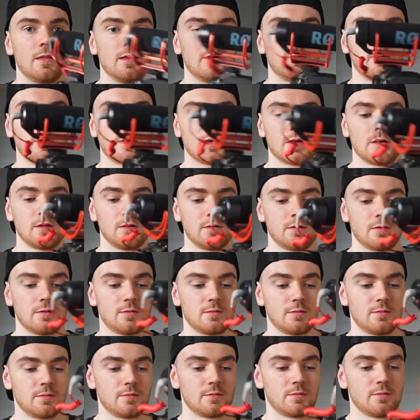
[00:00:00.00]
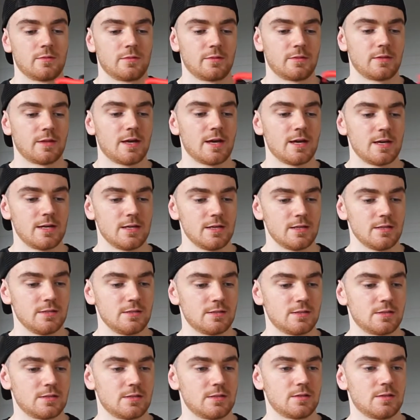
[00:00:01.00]
And there we go. That
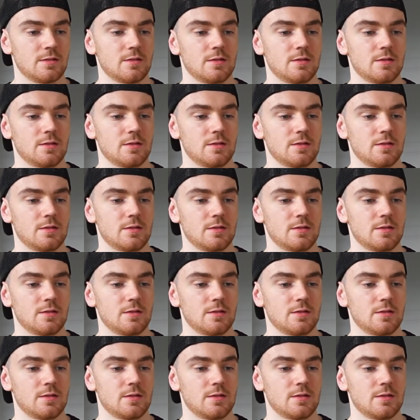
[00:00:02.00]
is